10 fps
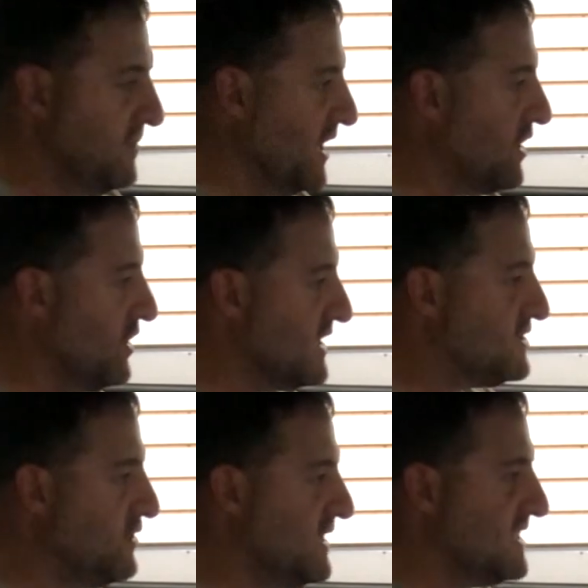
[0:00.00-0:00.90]
The
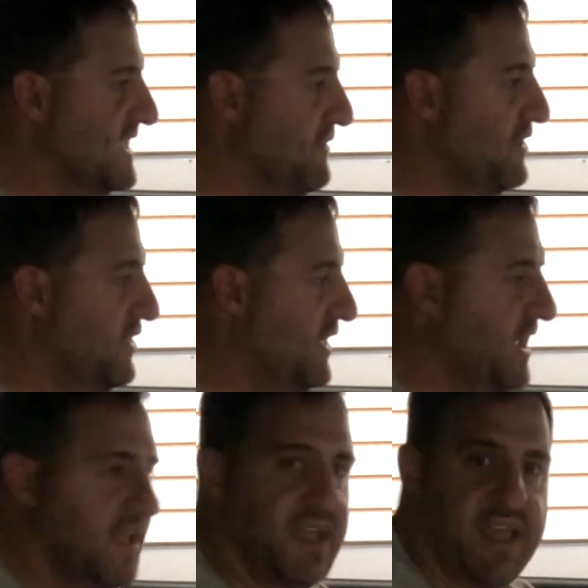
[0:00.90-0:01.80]
cluster does
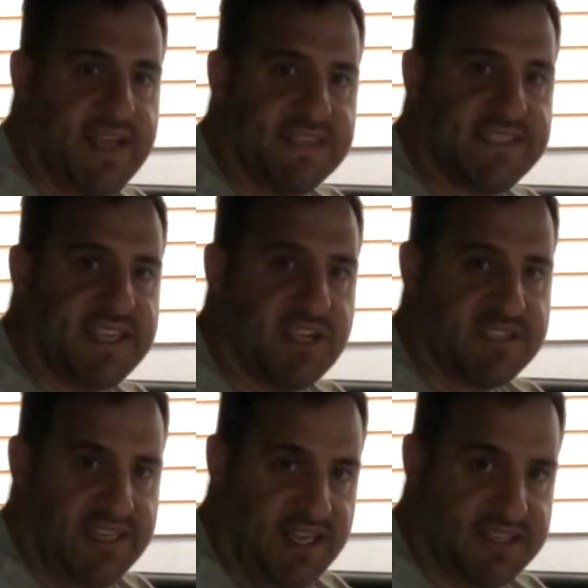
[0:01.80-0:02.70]
everything in
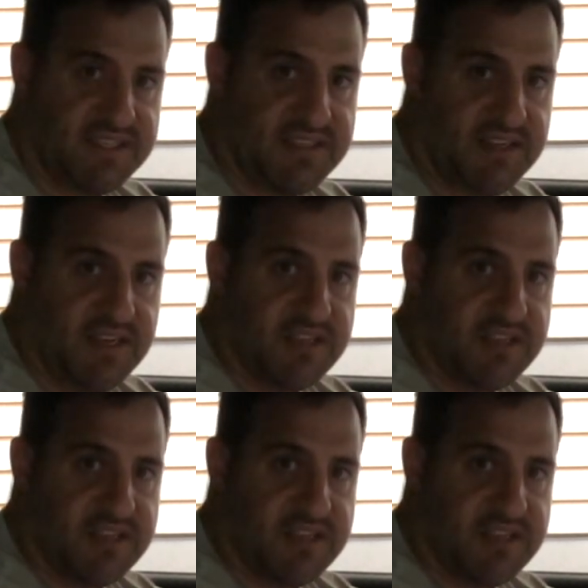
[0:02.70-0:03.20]
Celsius,